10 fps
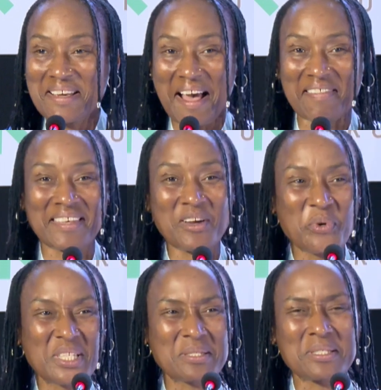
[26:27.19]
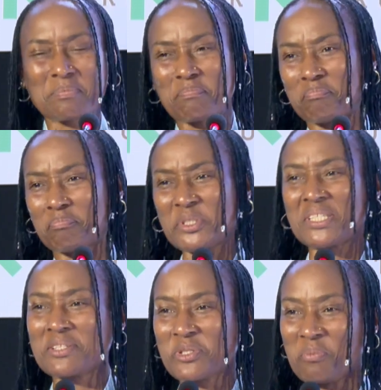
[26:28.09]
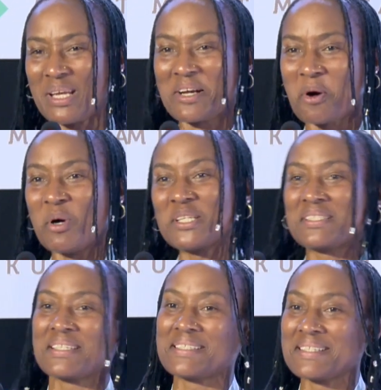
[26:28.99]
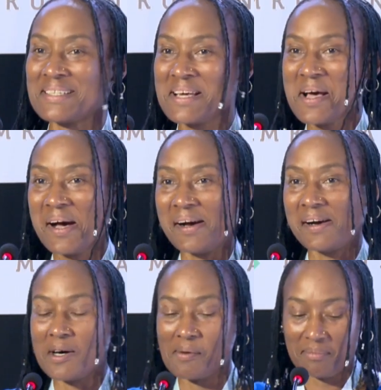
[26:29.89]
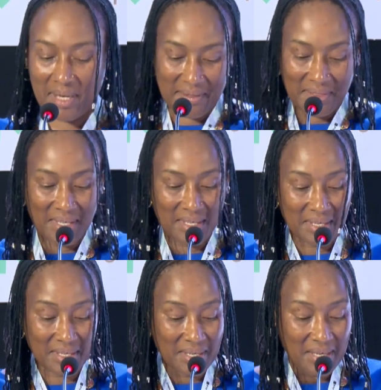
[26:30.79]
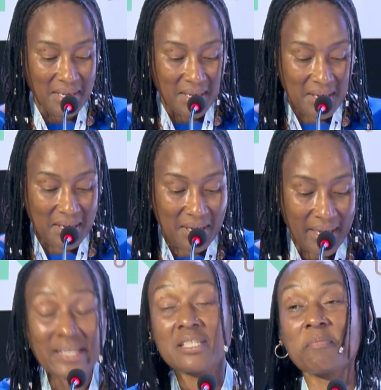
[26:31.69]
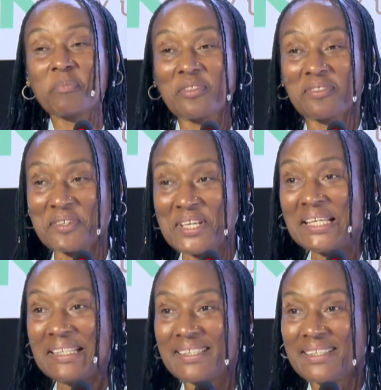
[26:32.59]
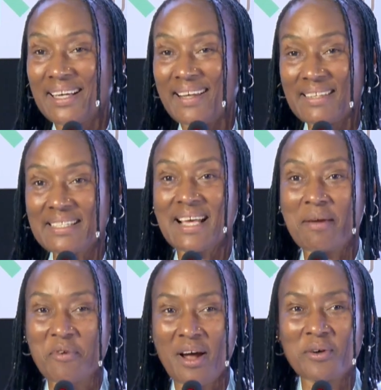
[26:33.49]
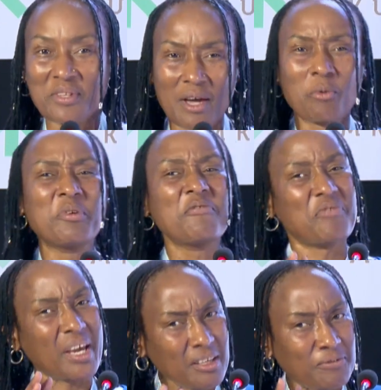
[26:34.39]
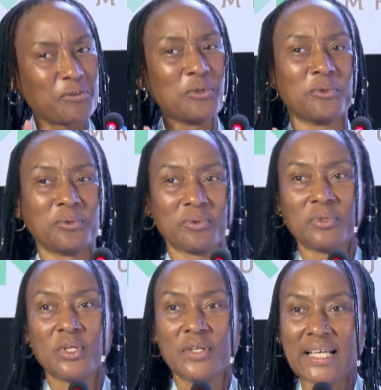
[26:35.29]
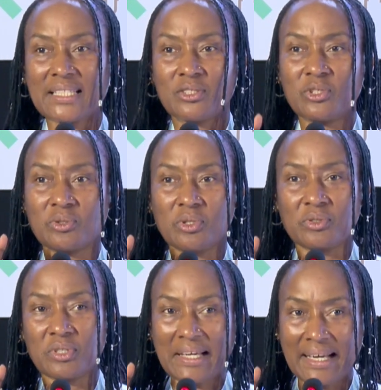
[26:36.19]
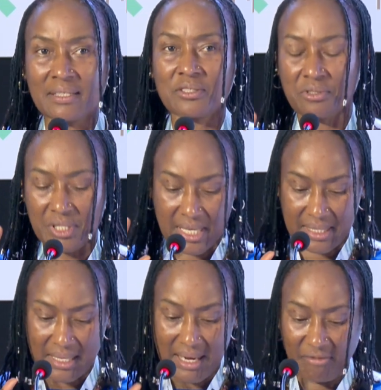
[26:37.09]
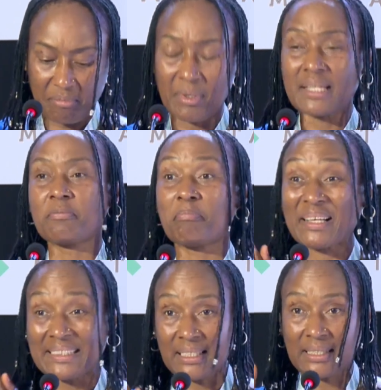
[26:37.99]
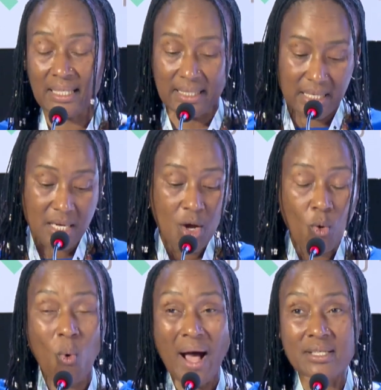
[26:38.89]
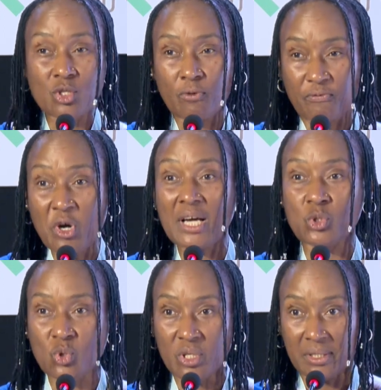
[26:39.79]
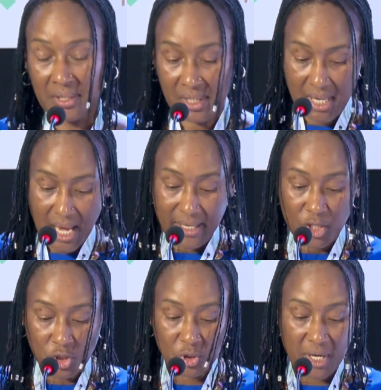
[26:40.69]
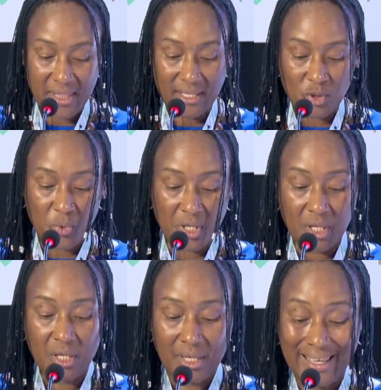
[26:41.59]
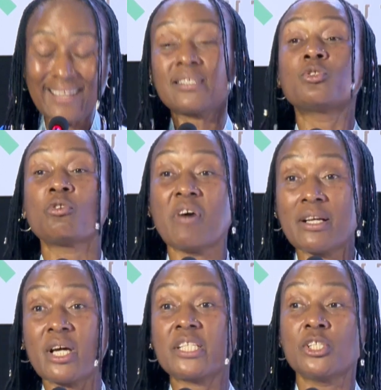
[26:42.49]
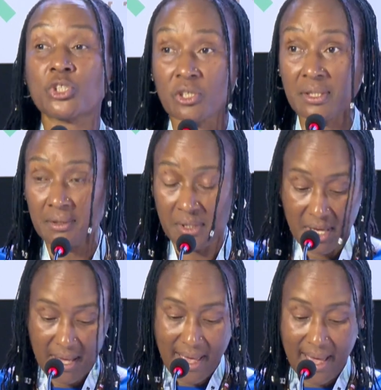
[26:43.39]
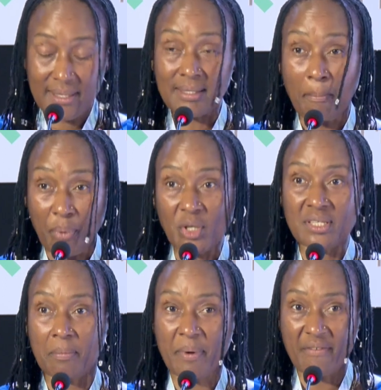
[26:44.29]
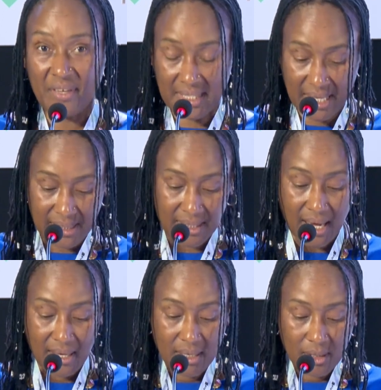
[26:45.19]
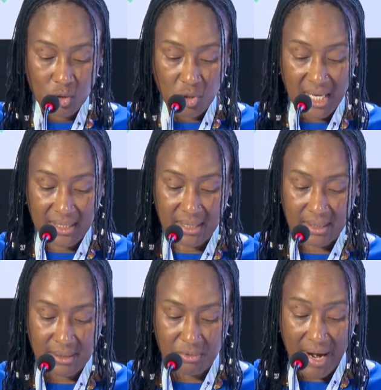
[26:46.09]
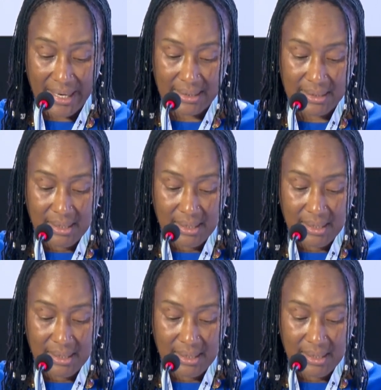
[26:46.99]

I think we put in too many commodities in the NDP III, and this time round there will be very few that the country and government particularly wants to focus on and ensure that we get into value addition and support the private sector to get it right.